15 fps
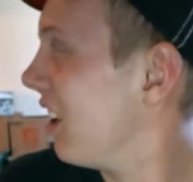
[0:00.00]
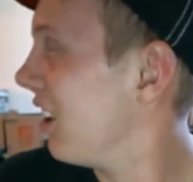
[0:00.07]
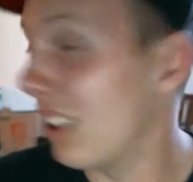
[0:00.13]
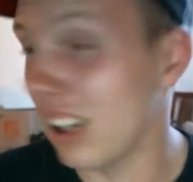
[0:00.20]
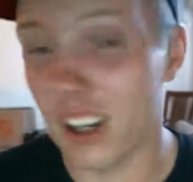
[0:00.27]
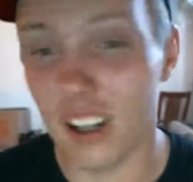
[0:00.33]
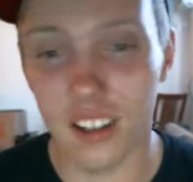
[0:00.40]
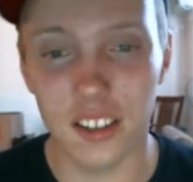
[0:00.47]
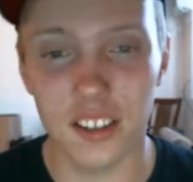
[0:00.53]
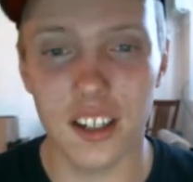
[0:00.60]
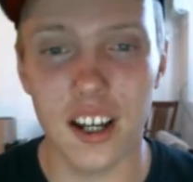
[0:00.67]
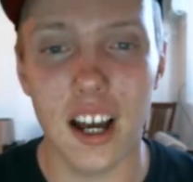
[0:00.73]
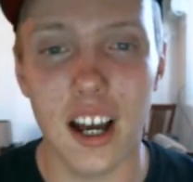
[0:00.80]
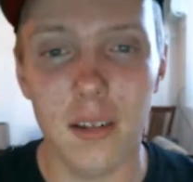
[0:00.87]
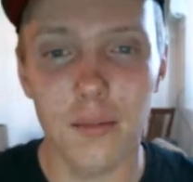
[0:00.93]
All the
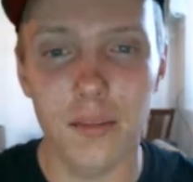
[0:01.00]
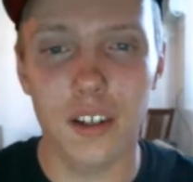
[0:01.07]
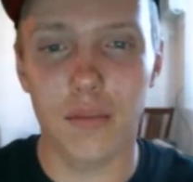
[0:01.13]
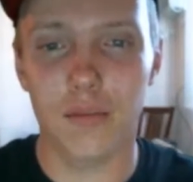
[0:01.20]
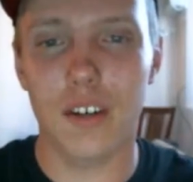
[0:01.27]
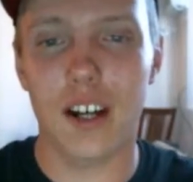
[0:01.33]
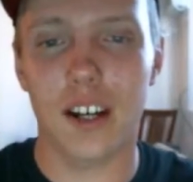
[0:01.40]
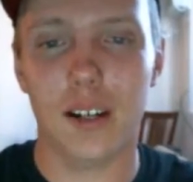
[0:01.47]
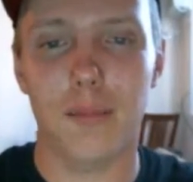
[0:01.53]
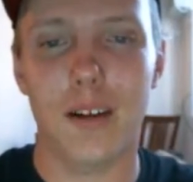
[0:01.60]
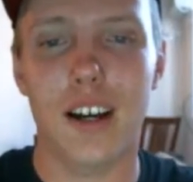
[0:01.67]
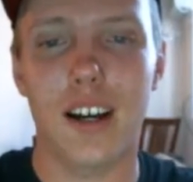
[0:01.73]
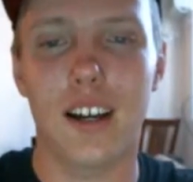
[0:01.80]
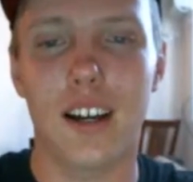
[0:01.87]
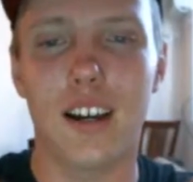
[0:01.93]
time, rocking
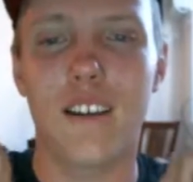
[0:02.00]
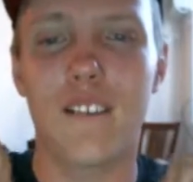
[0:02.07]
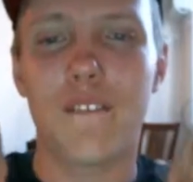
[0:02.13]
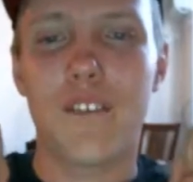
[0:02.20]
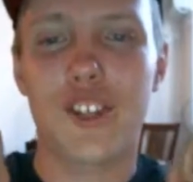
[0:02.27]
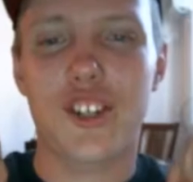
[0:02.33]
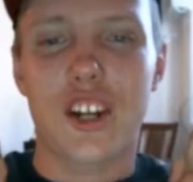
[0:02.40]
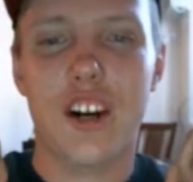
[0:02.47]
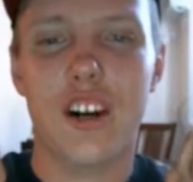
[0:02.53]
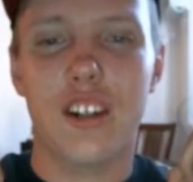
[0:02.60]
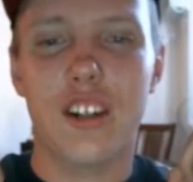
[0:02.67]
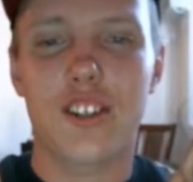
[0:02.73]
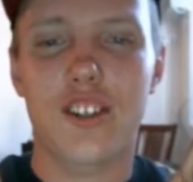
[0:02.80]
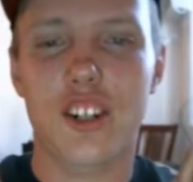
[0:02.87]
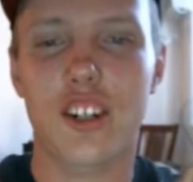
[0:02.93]
my Fishaholic
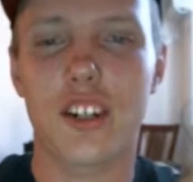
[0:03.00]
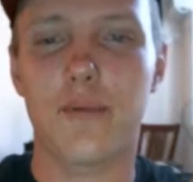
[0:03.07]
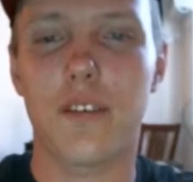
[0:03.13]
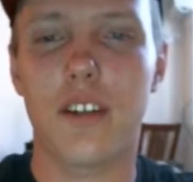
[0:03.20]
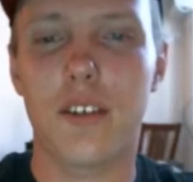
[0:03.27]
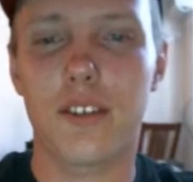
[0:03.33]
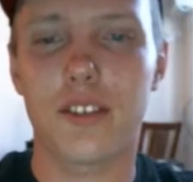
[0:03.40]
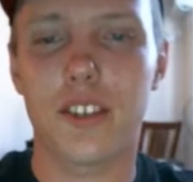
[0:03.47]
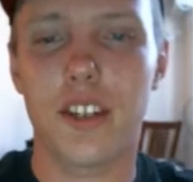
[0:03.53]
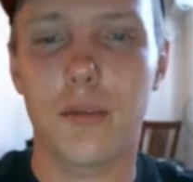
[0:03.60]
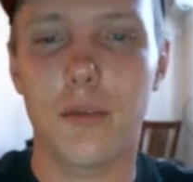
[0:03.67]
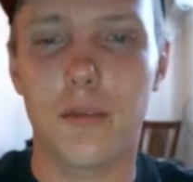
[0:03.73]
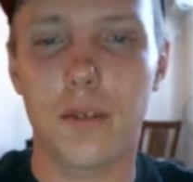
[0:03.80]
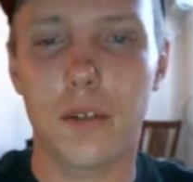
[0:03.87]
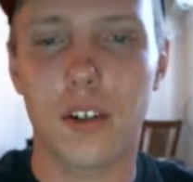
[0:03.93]
shirt. If you've never seen it
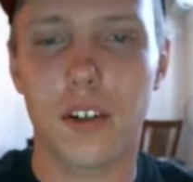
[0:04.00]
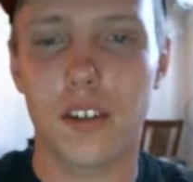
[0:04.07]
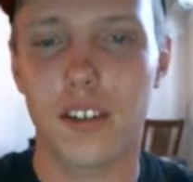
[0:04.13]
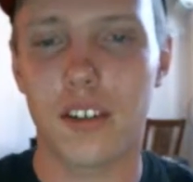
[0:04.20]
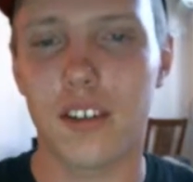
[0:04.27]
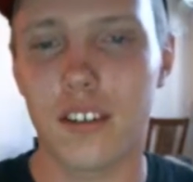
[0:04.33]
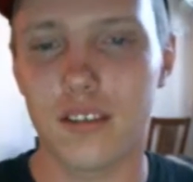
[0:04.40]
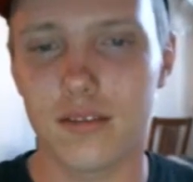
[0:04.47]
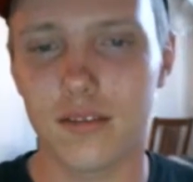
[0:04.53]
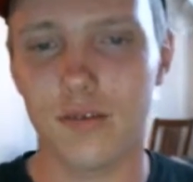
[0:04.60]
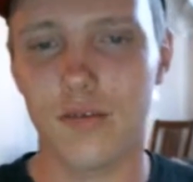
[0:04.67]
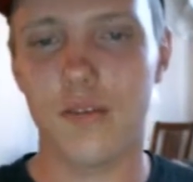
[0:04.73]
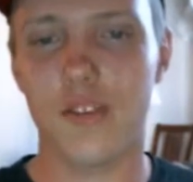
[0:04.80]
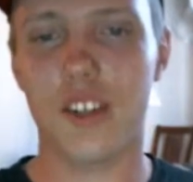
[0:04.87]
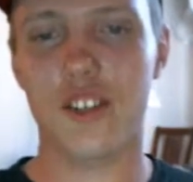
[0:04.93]
before,
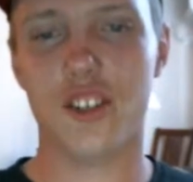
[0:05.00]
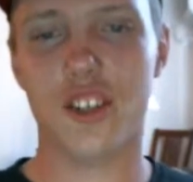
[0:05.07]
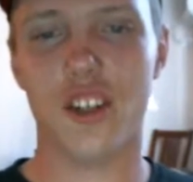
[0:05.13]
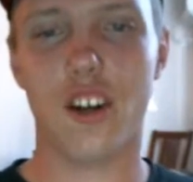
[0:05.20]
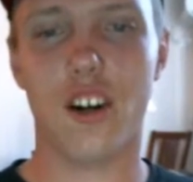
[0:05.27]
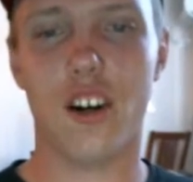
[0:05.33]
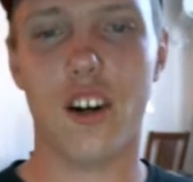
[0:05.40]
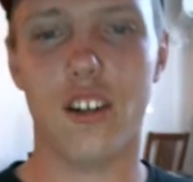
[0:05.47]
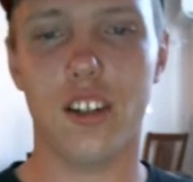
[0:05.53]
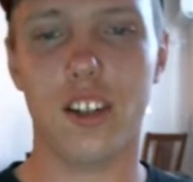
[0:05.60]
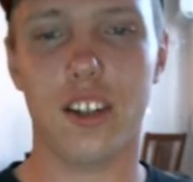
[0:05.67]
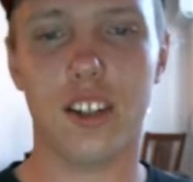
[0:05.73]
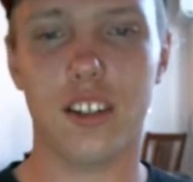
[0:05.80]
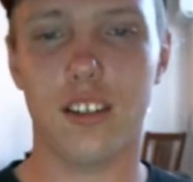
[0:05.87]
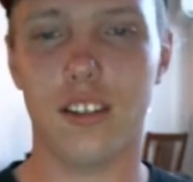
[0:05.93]

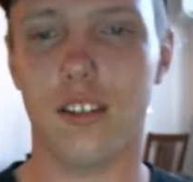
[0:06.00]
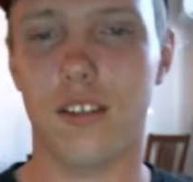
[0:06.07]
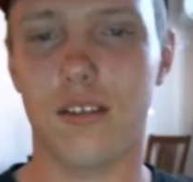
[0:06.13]
Fishaholic. No,